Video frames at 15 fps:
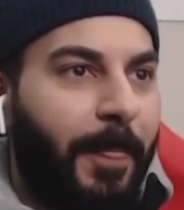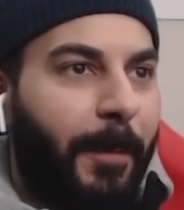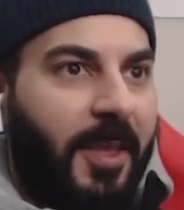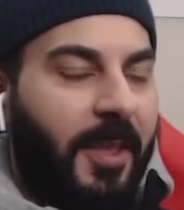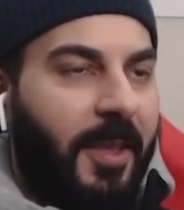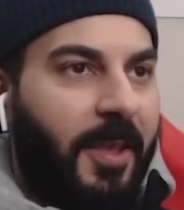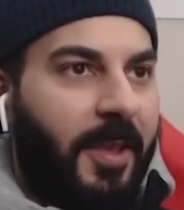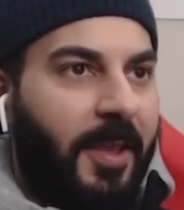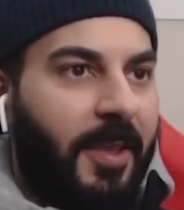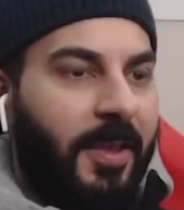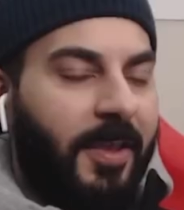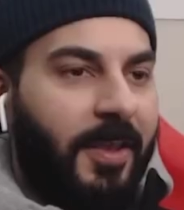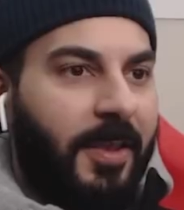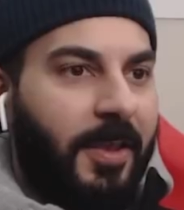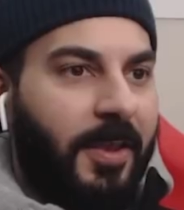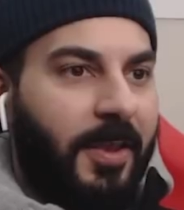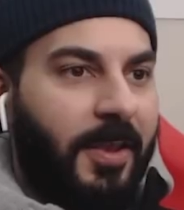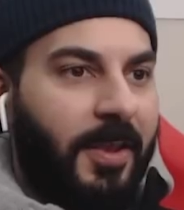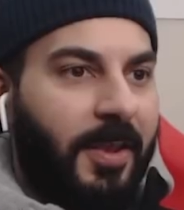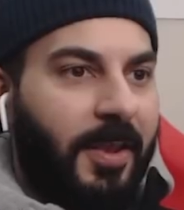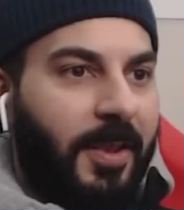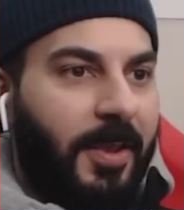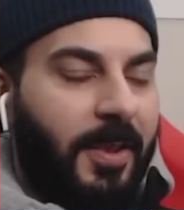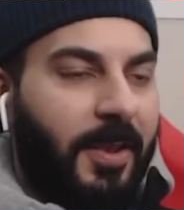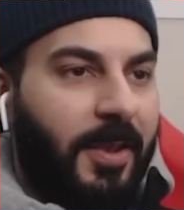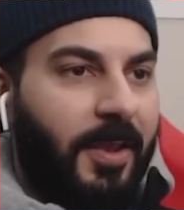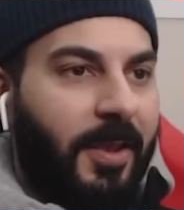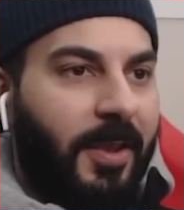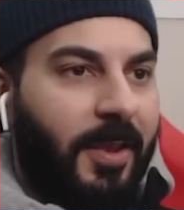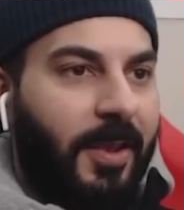
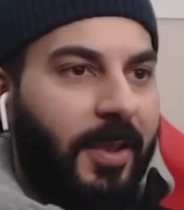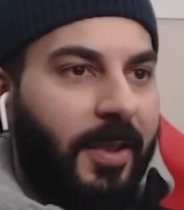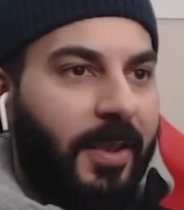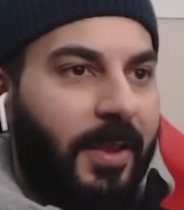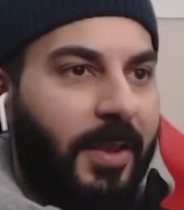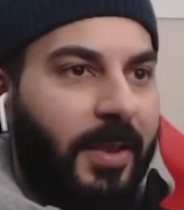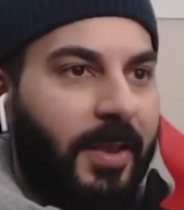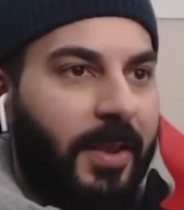(no one is talking)